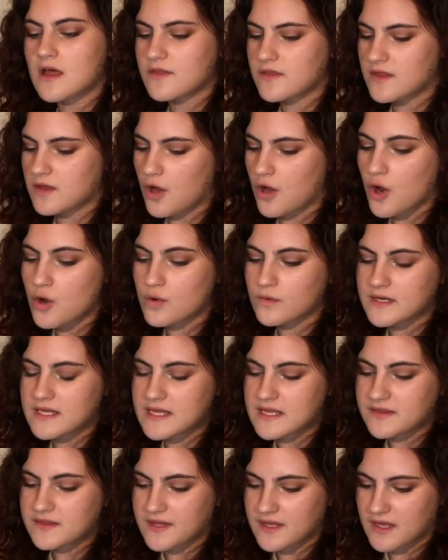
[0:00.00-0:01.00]
The
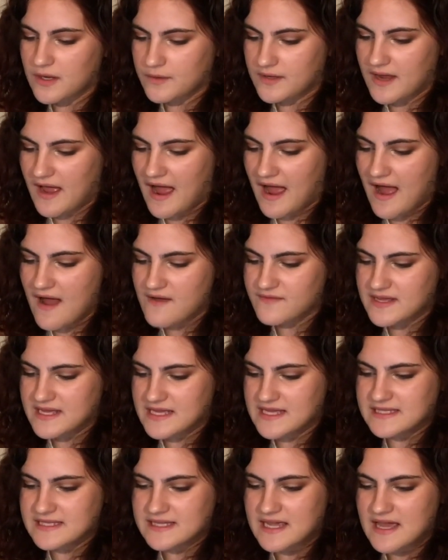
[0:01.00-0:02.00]
only thing I would have
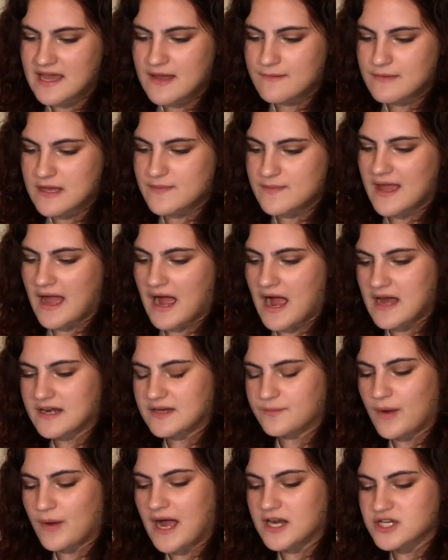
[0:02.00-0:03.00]
is maybe add
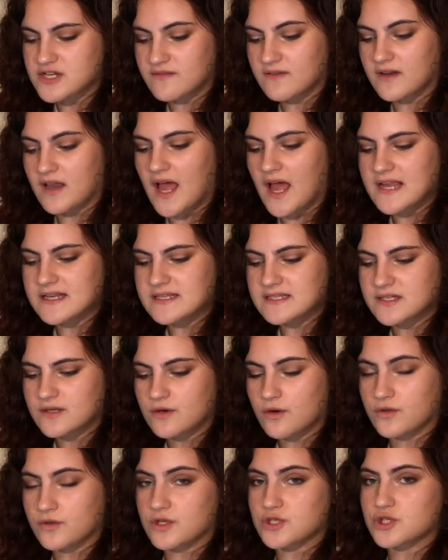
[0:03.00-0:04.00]
a patch of light
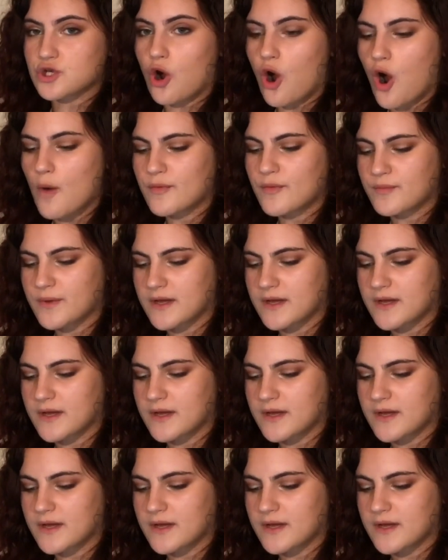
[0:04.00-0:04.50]
on the top,